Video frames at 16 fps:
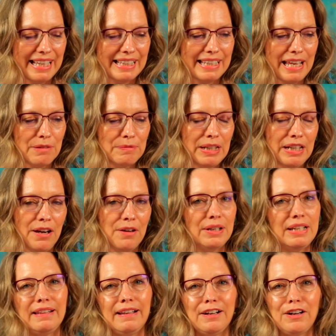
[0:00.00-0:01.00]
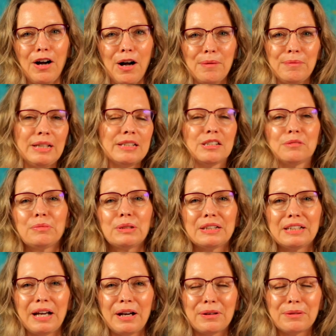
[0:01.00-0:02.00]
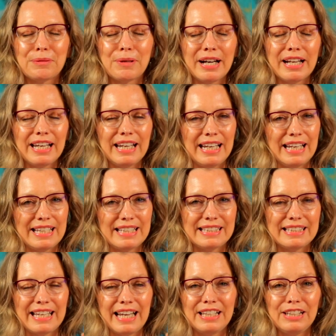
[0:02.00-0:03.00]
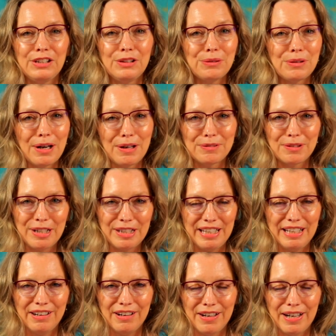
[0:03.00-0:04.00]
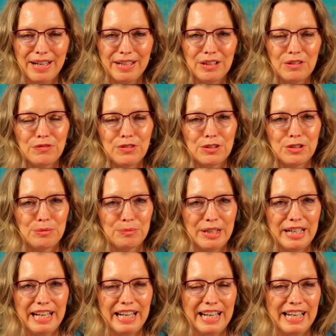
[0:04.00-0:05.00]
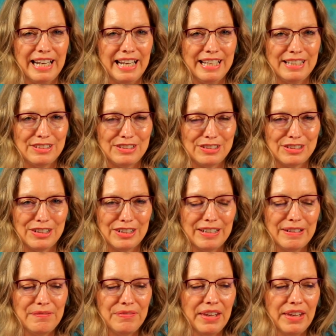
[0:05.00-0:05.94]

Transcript: Let me know in the comments below what it is that you are working on for spring and Easter,